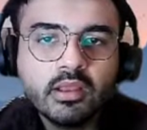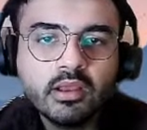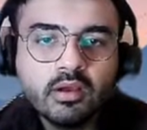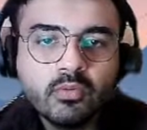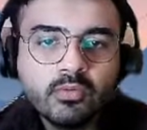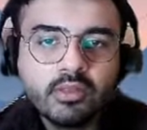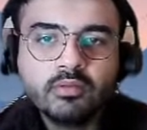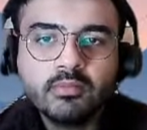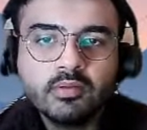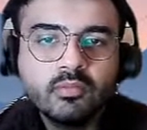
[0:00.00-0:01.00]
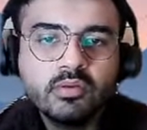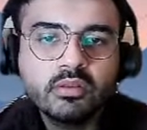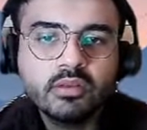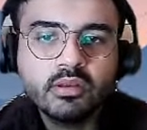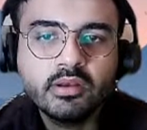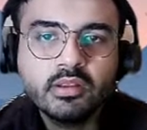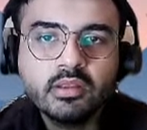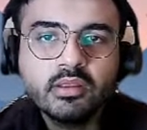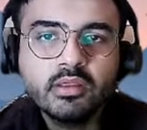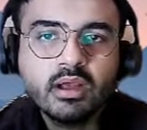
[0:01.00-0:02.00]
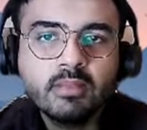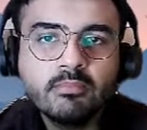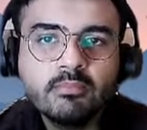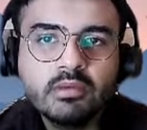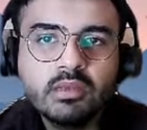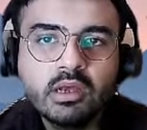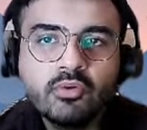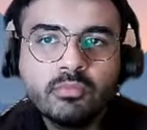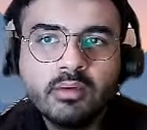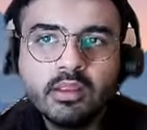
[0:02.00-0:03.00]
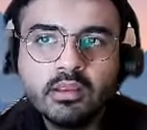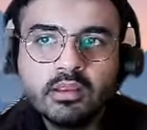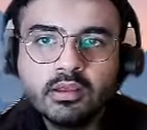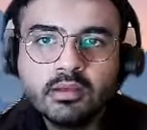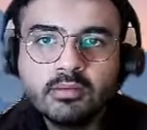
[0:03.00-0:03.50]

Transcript: Okay, so my queen is hit. I'm down by.